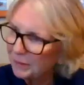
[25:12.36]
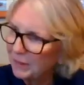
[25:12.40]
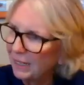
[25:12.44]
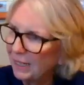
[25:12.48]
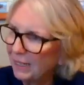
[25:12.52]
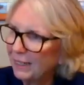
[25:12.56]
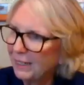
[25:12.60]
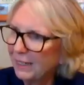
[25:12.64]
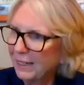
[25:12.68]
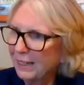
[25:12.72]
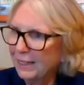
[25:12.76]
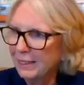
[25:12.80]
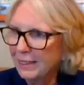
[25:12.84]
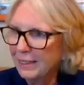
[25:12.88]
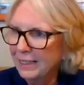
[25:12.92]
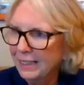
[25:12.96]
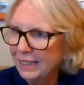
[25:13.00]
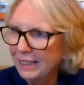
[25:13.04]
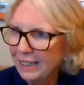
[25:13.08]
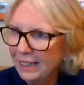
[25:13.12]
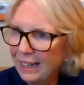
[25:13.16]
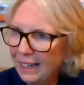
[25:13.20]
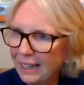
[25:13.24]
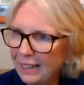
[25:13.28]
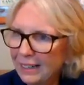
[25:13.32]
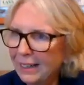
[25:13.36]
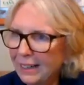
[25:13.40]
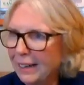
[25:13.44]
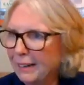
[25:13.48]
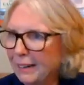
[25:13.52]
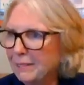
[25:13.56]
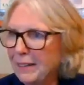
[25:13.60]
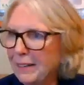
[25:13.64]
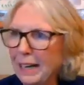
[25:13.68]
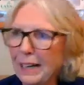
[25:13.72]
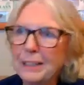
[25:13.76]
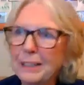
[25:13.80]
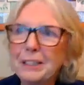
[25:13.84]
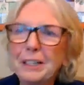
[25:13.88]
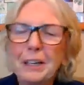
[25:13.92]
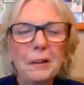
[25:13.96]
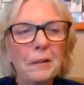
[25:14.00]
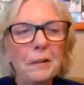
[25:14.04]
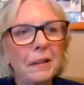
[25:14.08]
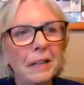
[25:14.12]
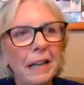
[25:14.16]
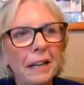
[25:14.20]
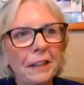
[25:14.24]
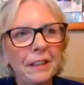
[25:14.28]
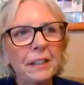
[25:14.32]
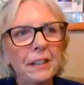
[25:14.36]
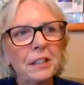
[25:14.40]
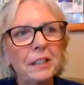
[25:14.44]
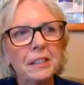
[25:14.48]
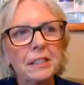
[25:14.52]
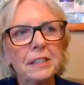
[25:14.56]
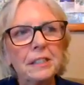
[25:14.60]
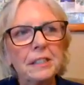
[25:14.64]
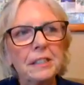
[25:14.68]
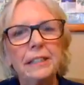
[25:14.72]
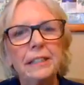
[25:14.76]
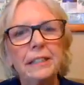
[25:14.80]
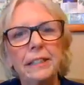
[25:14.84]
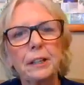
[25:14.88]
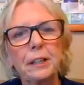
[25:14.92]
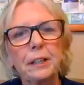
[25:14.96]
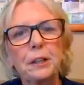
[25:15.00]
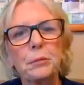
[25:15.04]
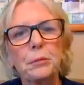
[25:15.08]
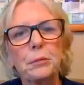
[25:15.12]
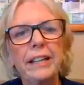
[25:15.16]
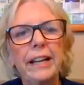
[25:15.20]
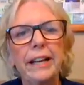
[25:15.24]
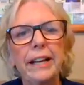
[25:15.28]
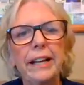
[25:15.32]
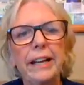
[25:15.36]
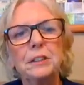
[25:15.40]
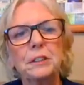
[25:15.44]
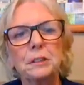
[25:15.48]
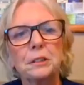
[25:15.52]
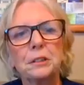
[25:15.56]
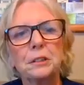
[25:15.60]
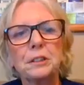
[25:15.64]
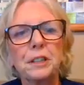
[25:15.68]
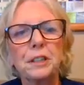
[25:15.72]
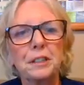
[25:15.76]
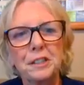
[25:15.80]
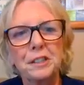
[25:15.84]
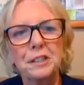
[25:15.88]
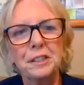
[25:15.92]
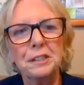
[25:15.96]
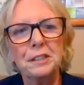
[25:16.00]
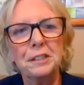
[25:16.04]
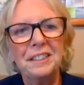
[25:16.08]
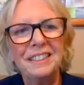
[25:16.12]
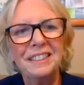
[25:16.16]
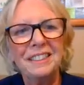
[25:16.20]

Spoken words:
I think you just need like 3 answers, don't you?